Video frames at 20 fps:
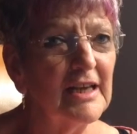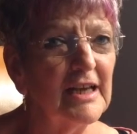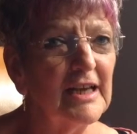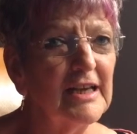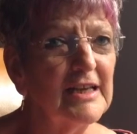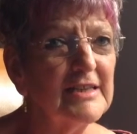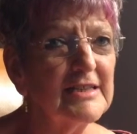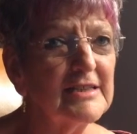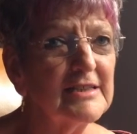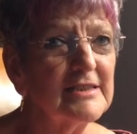
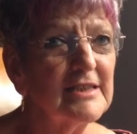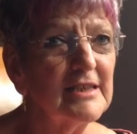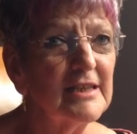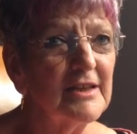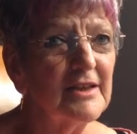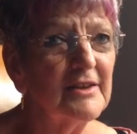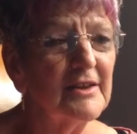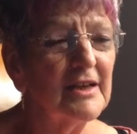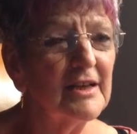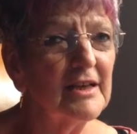is
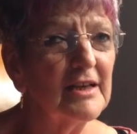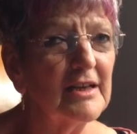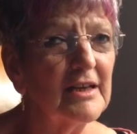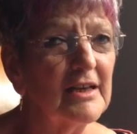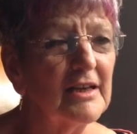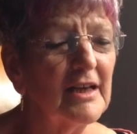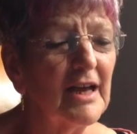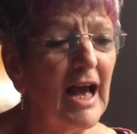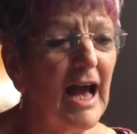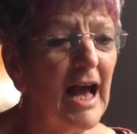that
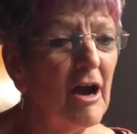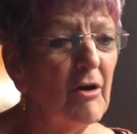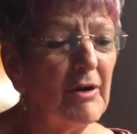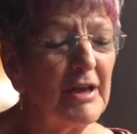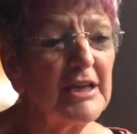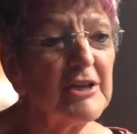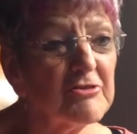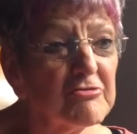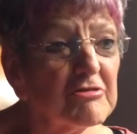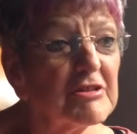how
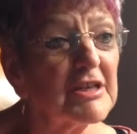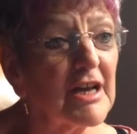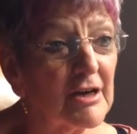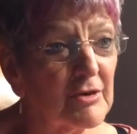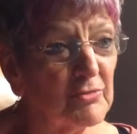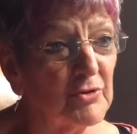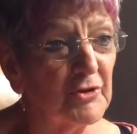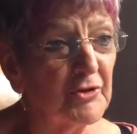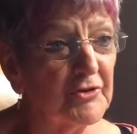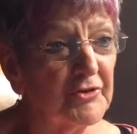ignorant I
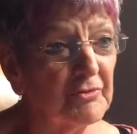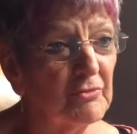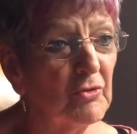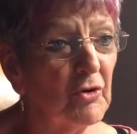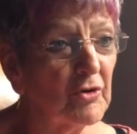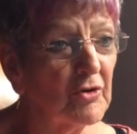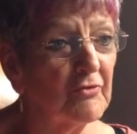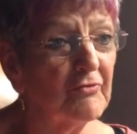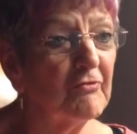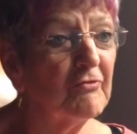was and
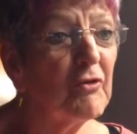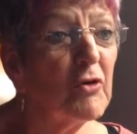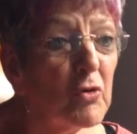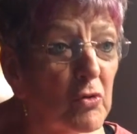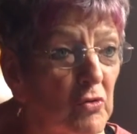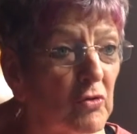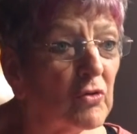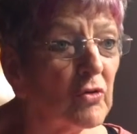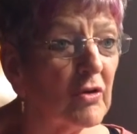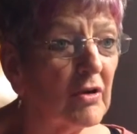what a
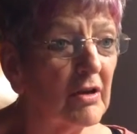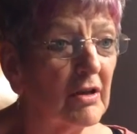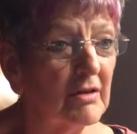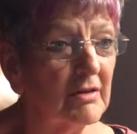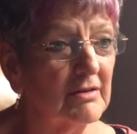fool